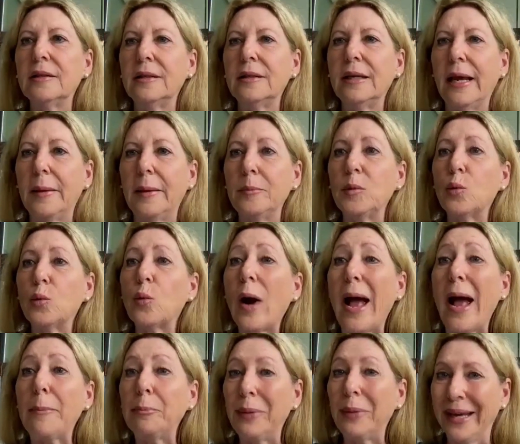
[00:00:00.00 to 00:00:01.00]
named
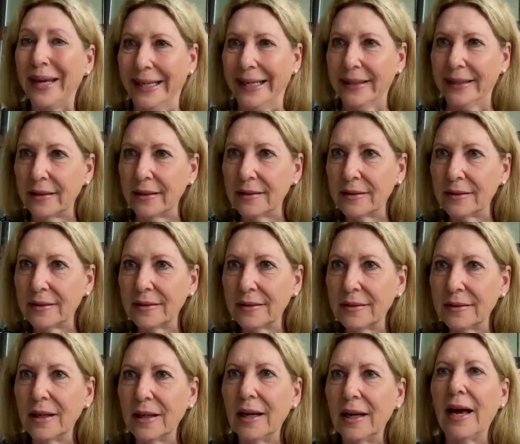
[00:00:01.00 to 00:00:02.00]
Rappe,
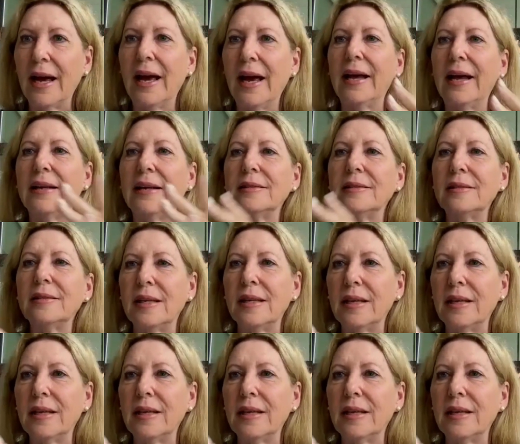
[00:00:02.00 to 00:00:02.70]
and